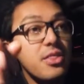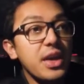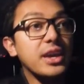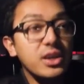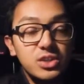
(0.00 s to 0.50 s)

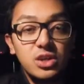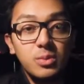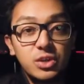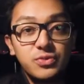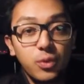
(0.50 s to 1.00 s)
thank y'all so
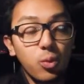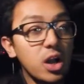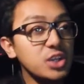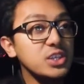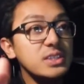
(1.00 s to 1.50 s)
much for
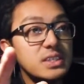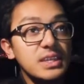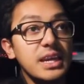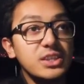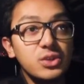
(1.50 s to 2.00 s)
watching.
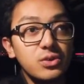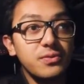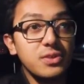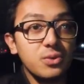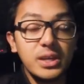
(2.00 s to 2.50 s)
Stay tuned
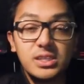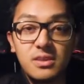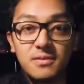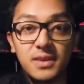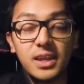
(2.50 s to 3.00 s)
for the rest of
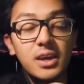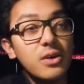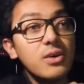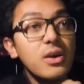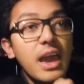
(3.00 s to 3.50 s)
the
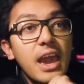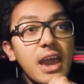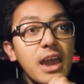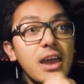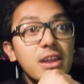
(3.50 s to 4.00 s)
video
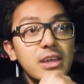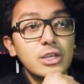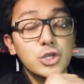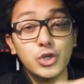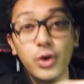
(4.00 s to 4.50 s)
and
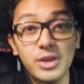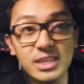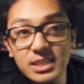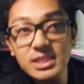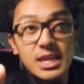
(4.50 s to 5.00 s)
enjoy
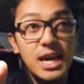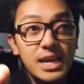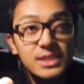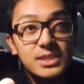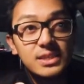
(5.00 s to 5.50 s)
this
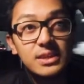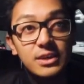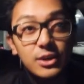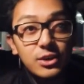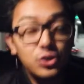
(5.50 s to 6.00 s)
nice
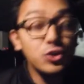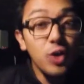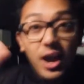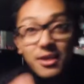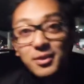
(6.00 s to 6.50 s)

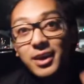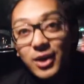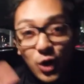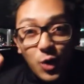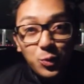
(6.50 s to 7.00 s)
driving
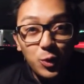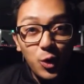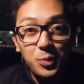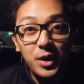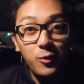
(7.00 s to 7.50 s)

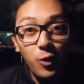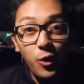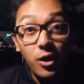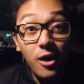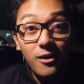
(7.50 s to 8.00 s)
GoPro B-roll. All